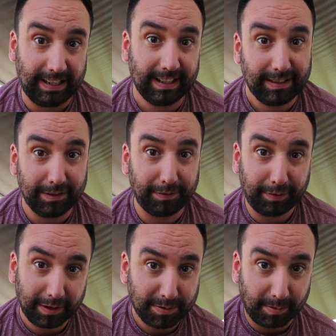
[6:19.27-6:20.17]
get the
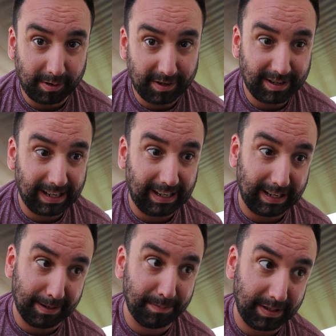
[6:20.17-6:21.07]
freshwater tank
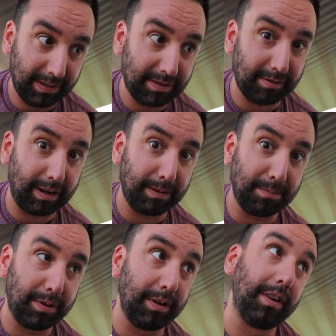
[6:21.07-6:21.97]
emptied so I
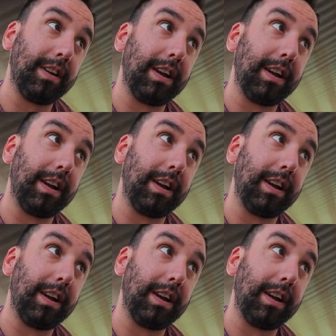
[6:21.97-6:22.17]
can put